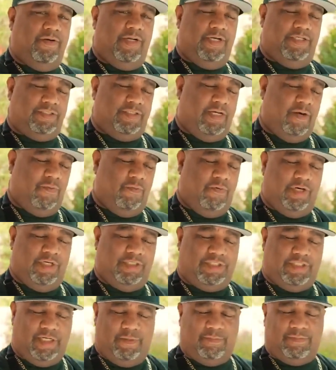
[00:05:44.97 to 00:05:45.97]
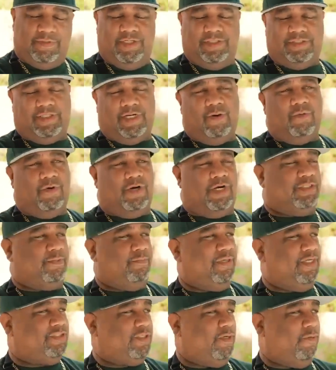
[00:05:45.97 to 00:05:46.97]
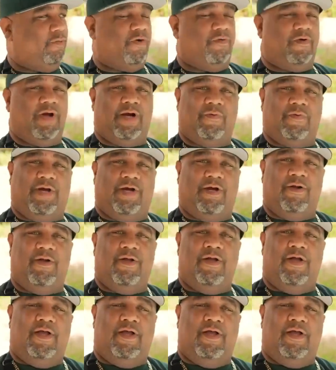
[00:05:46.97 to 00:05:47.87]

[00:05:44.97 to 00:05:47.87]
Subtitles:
Listen, I want to temp this and I want it to be somewhere right around,